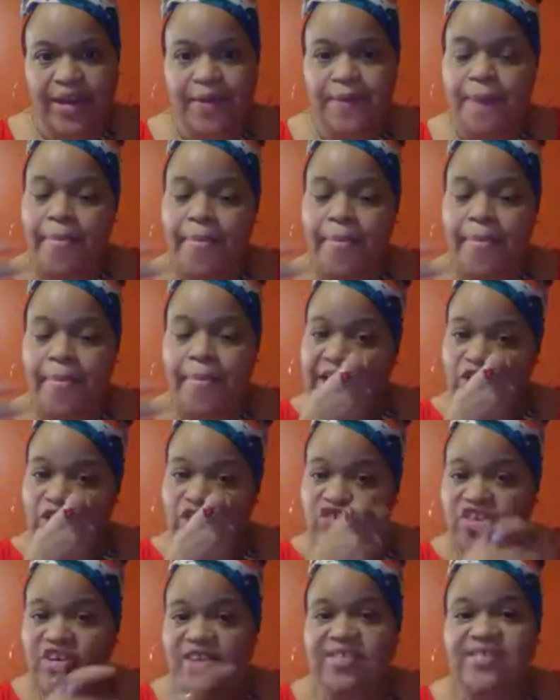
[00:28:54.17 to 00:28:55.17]
right?
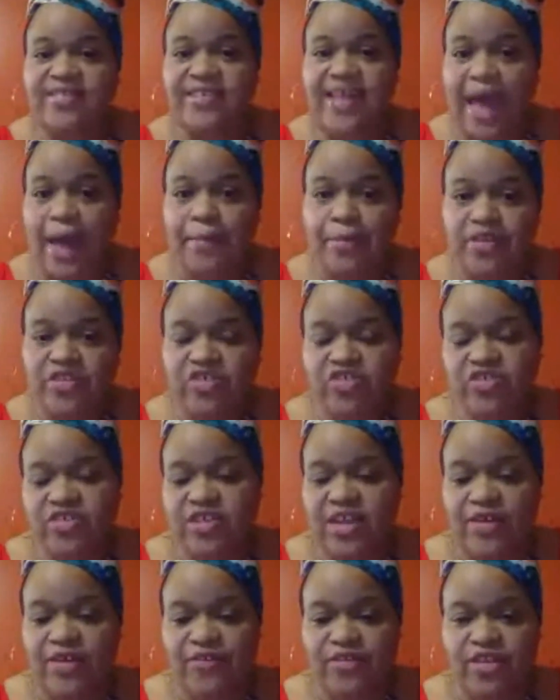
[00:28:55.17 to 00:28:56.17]
So she
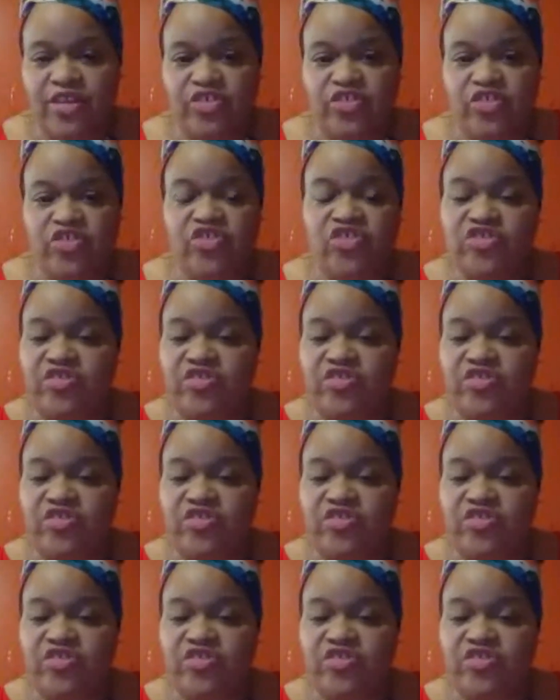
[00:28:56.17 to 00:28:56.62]
establishes a definition.